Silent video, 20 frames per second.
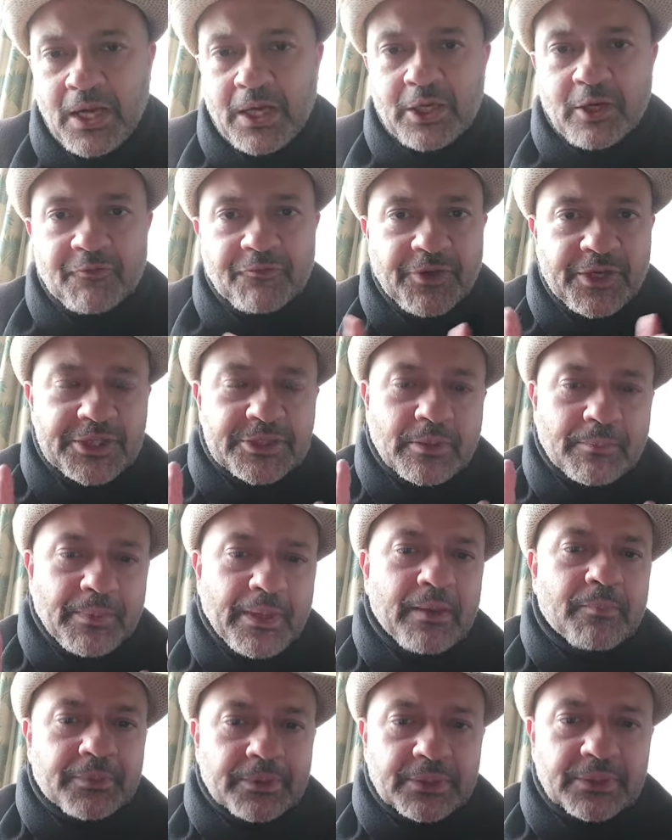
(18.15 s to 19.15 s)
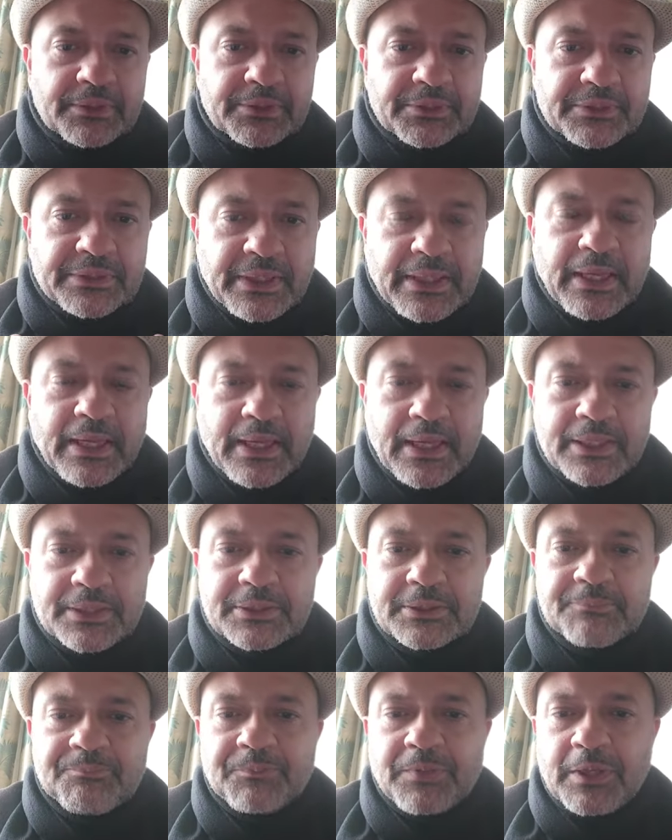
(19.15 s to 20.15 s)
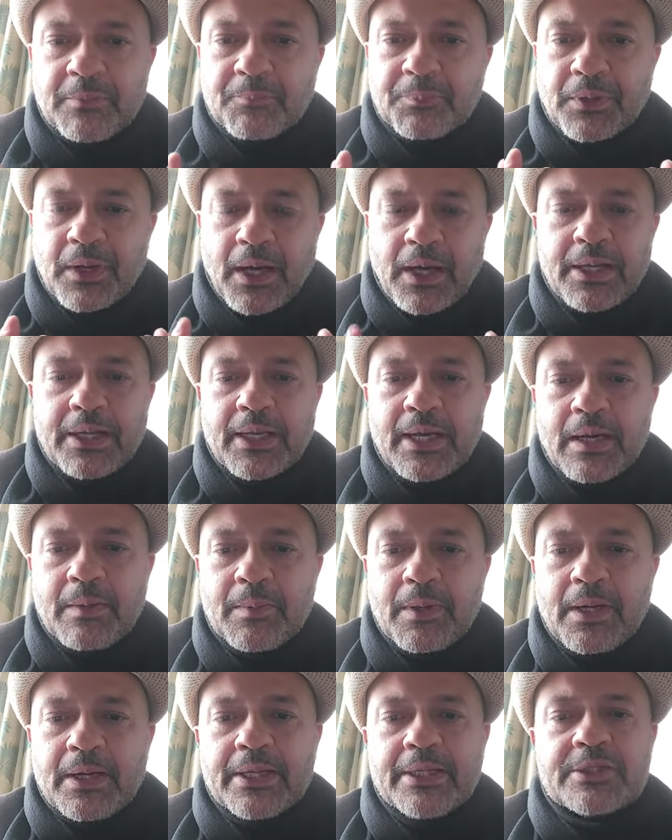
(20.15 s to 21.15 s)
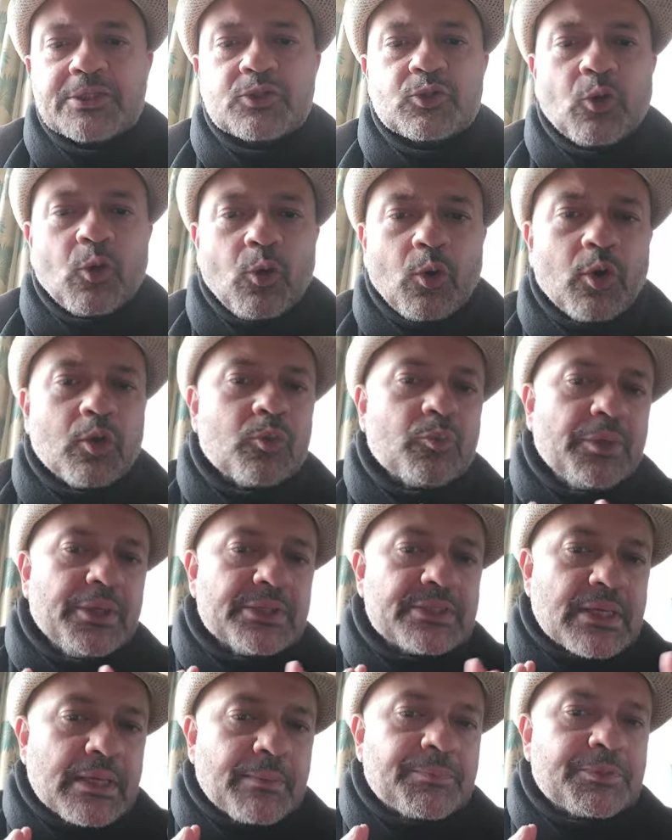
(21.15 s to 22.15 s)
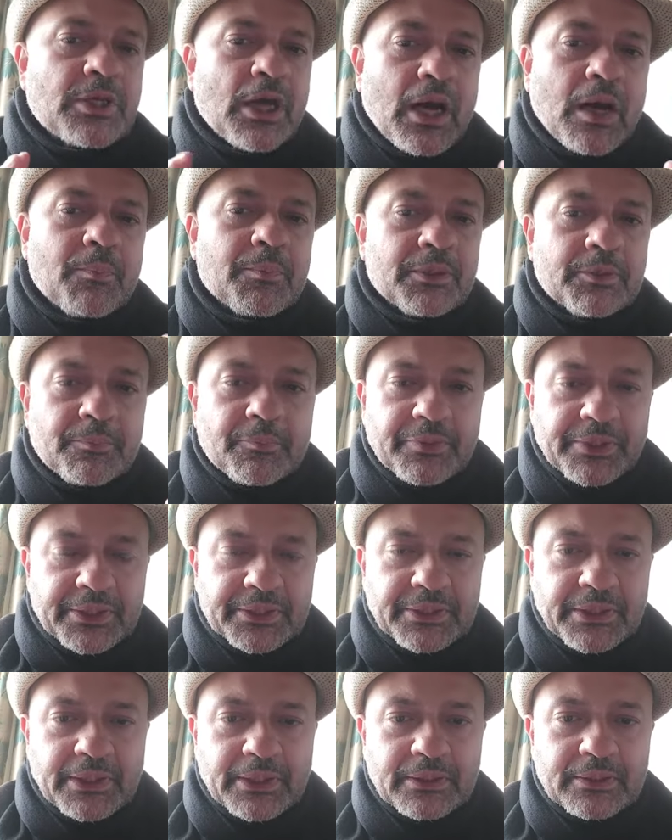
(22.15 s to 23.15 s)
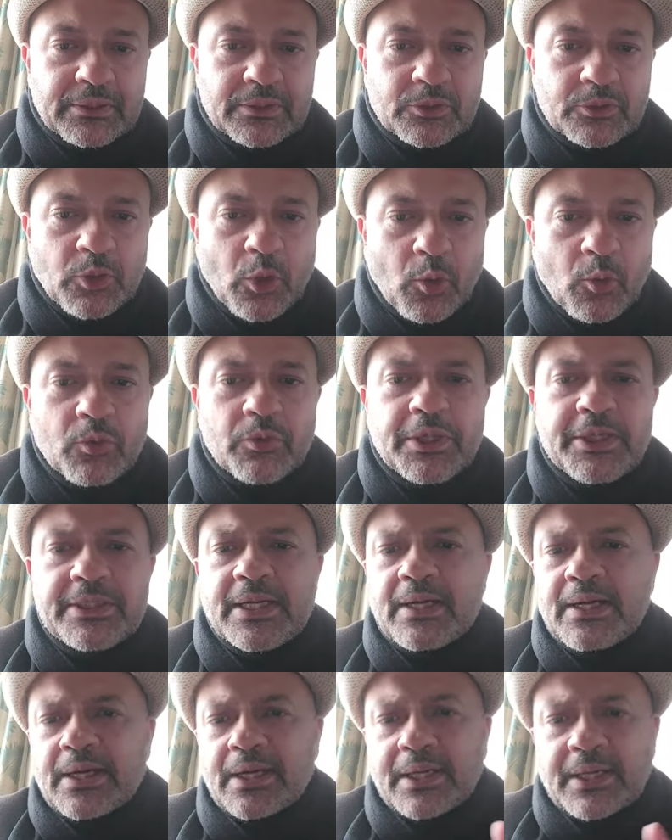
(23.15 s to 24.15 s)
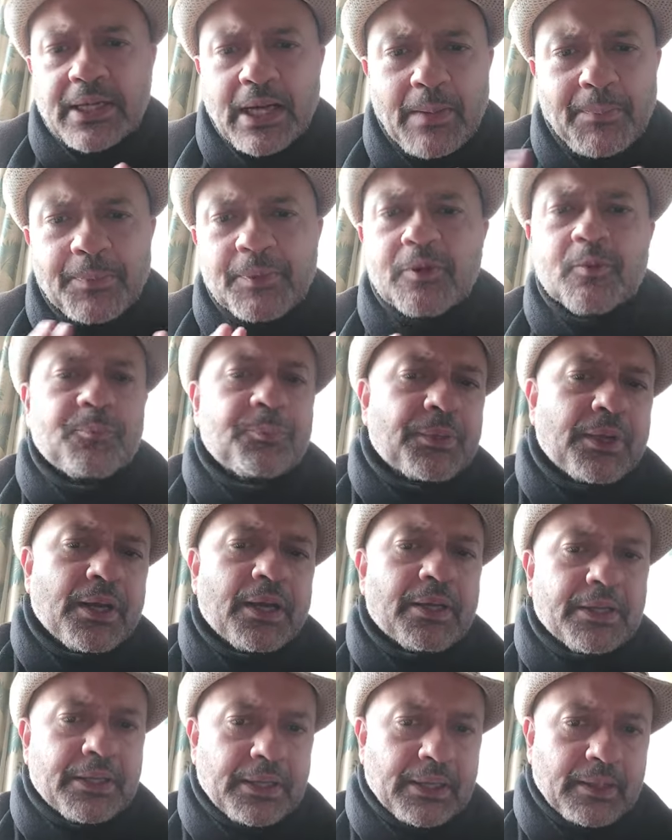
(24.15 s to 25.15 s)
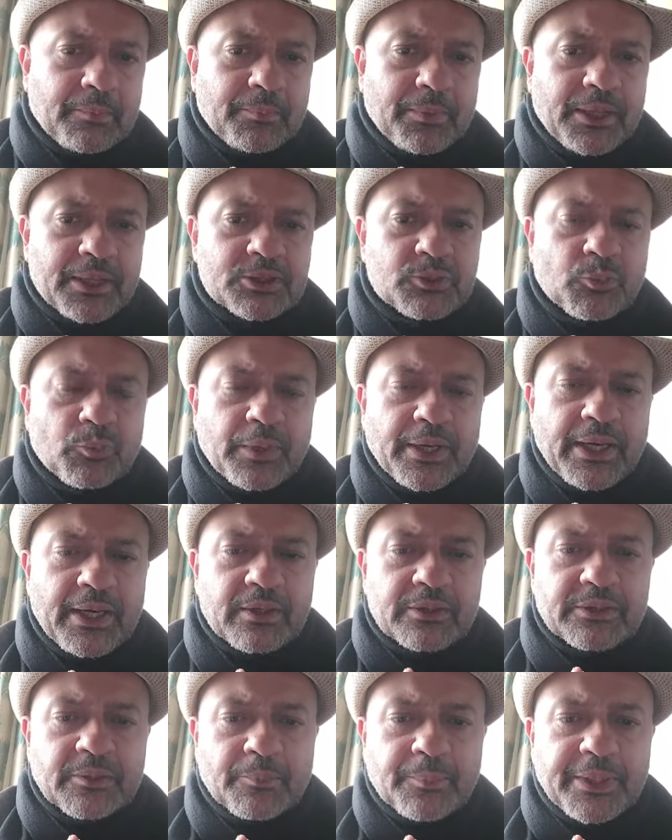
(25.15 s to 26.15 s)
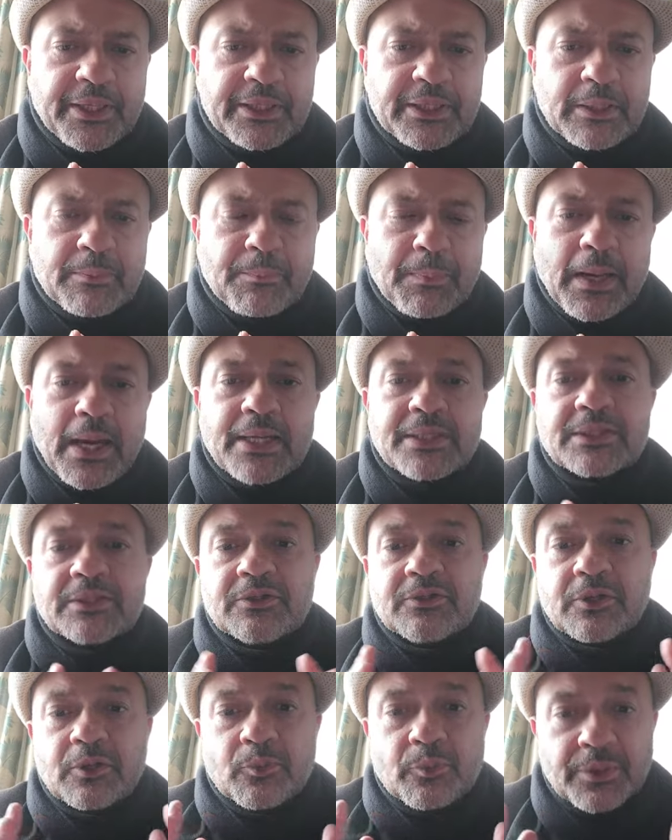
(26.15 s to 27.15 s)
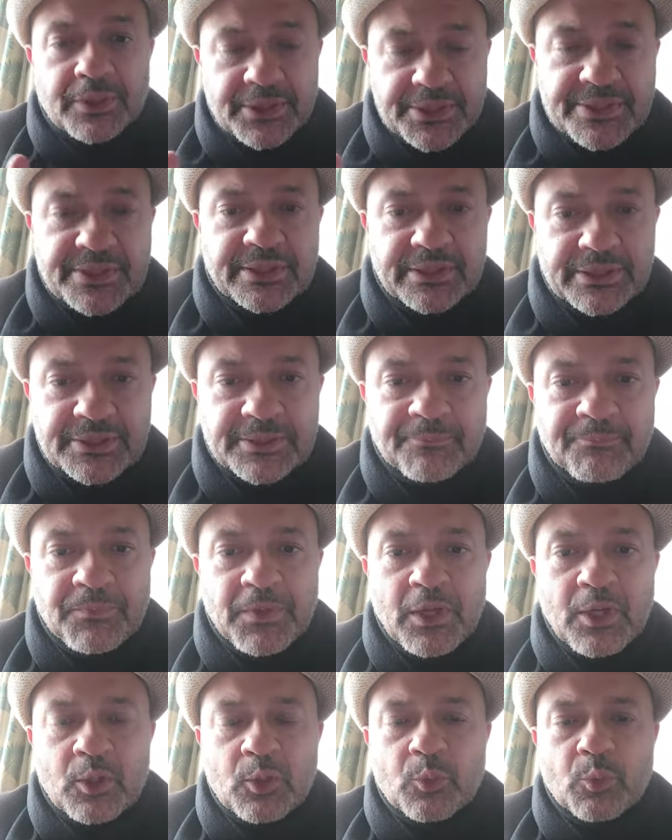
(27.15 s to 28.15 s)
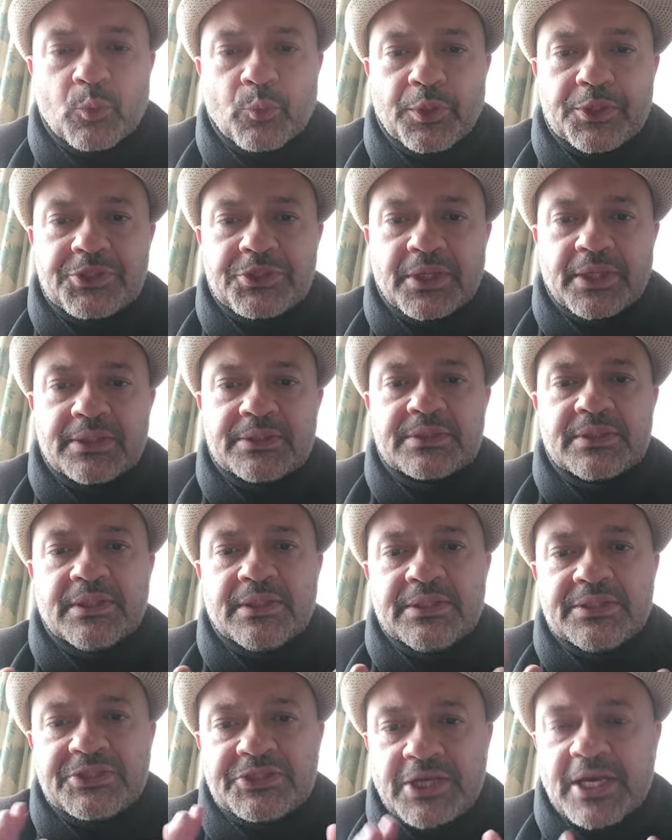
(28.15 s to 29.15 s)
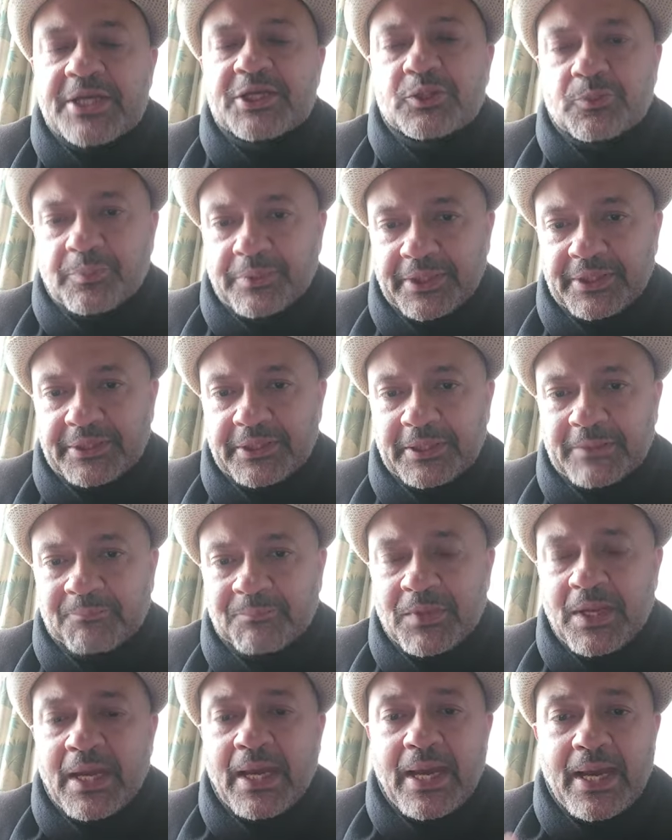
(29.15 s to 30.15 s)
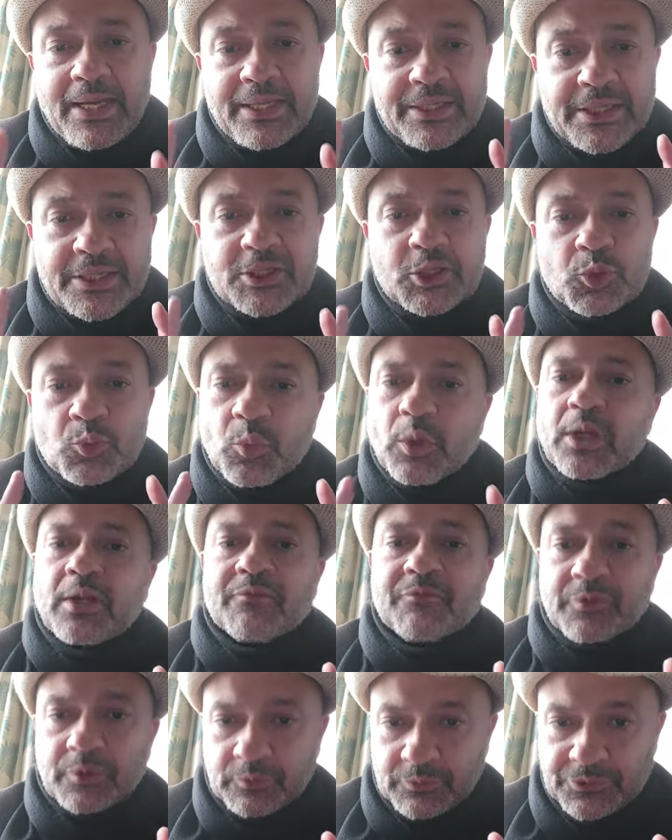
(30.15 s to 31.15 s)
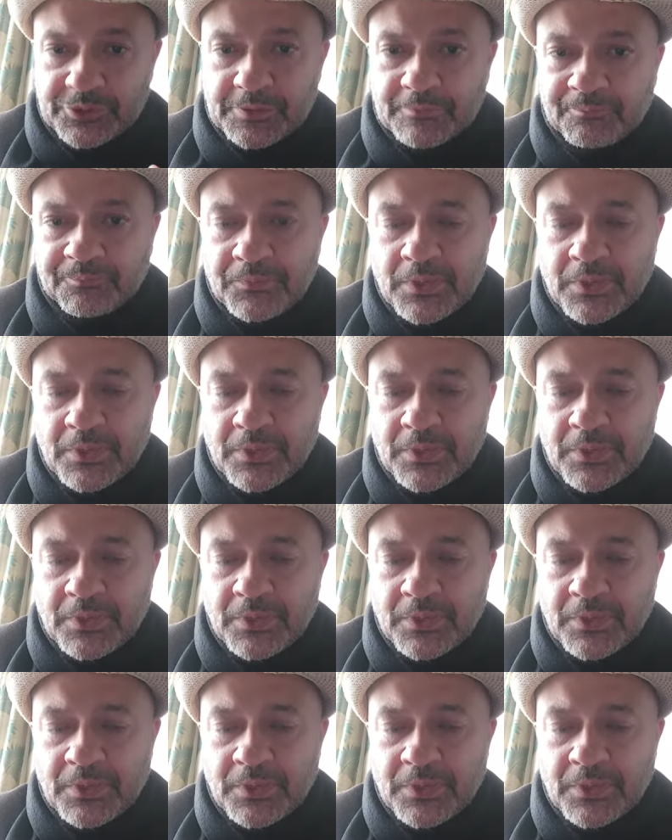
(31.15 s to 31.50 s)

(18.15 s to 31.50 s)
Now, friends, remember that in pranayama, it's always abdominal breathing. Only there are a couple of pranayamas where the breathing pattern reverses, which is chest breathing. And this is one of those.